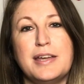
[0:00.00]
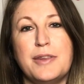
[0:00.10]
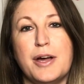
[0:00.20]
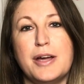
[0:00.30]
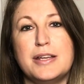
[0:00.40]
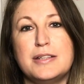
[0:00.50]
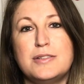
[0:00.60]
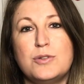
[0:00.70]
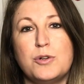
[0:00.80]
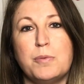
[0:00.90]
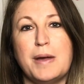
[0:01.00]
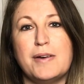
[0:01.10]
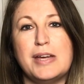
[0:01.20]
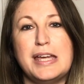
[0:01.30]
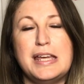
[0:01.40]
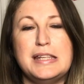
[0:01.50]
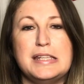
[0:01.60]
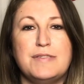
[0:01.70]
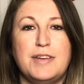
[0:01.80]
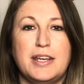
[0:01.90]
that I talk about in
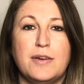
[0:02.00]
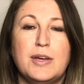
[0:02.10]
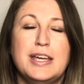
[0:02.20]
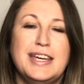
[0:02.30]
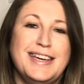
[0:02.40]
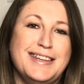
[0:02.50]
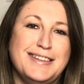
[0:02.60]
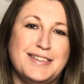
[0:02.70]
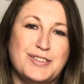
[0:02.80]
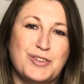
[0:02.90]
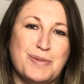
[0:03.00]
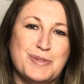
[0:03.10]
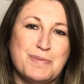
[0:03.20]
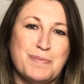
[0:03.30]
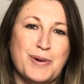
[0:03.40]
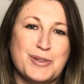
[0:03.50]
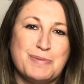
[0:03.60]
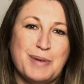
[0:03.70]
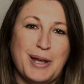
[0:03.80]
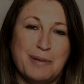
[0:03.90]
this video in the description box
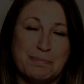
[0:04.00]
below.